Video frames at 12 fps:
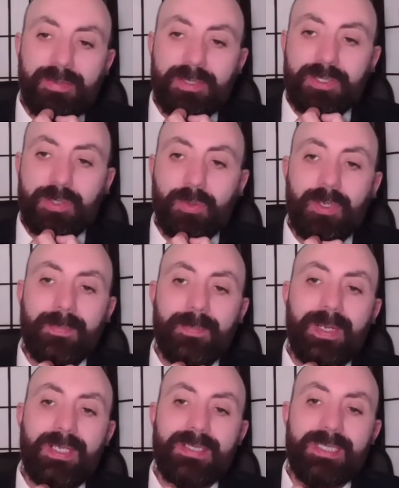the Tory
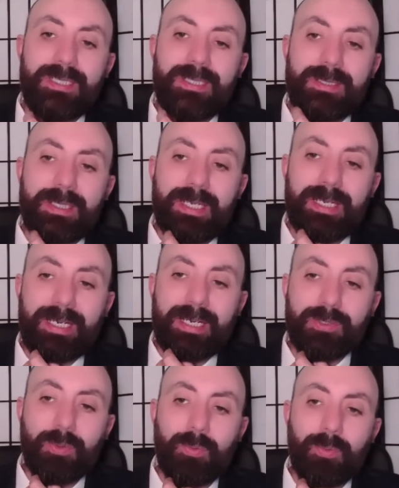party's
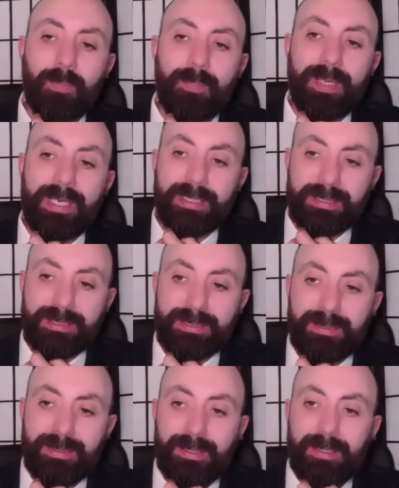electoral base,
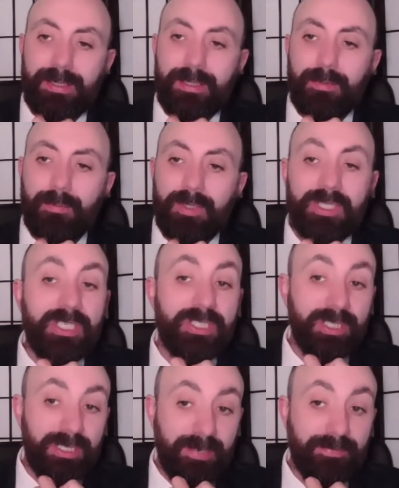which is
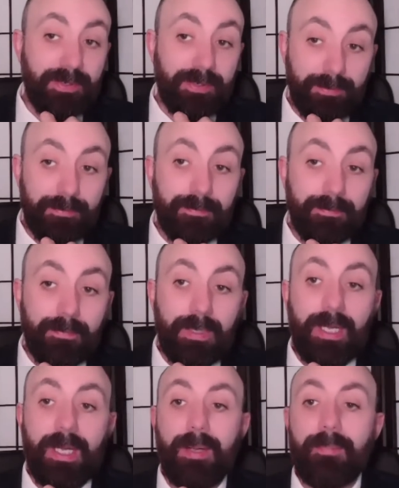significant.
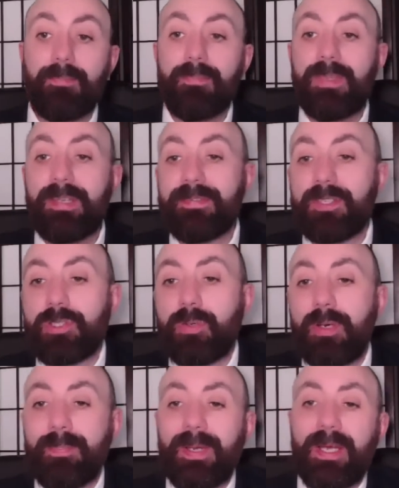If the
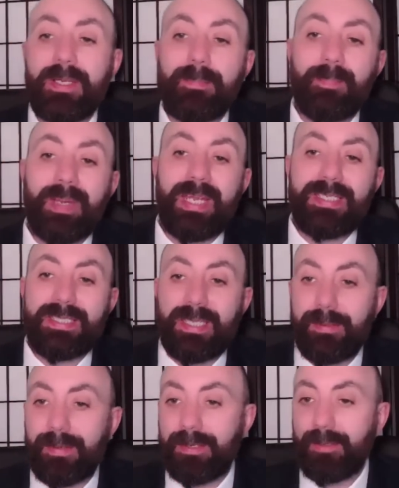Tory party bite
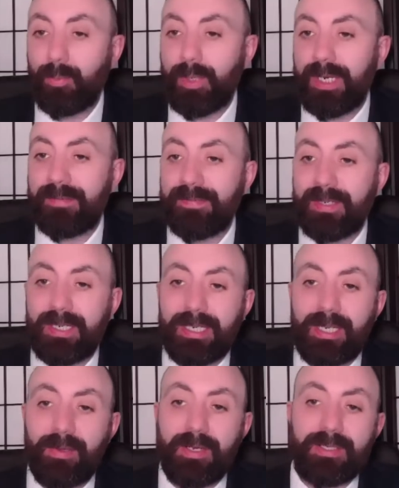it in the way I think they're
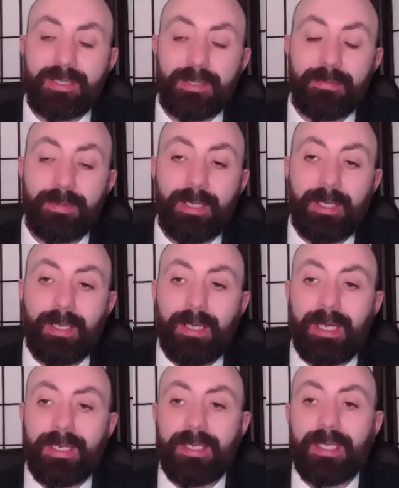going to,
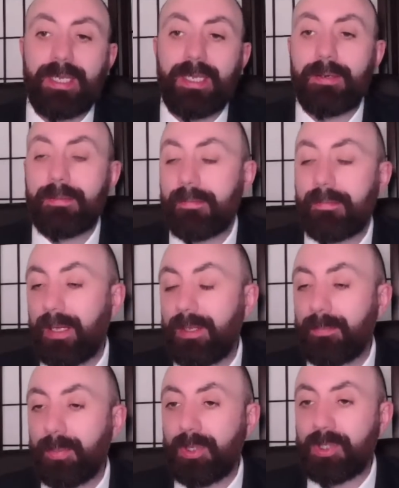and the
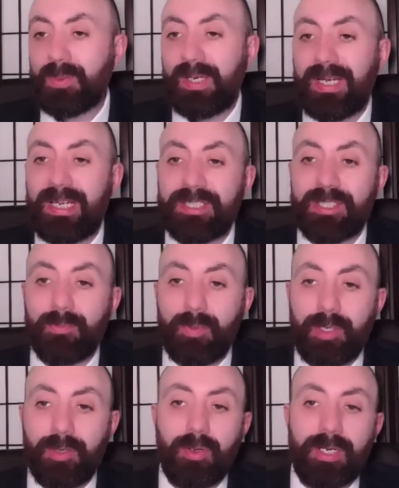bourgeois has to
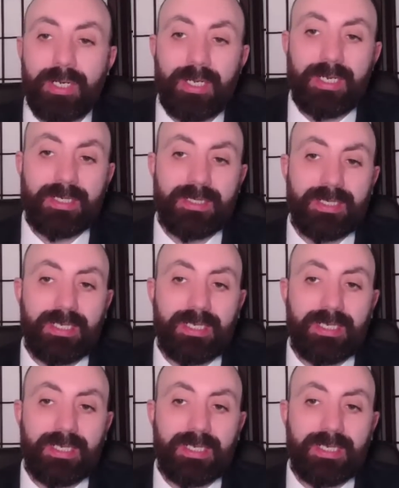reorganize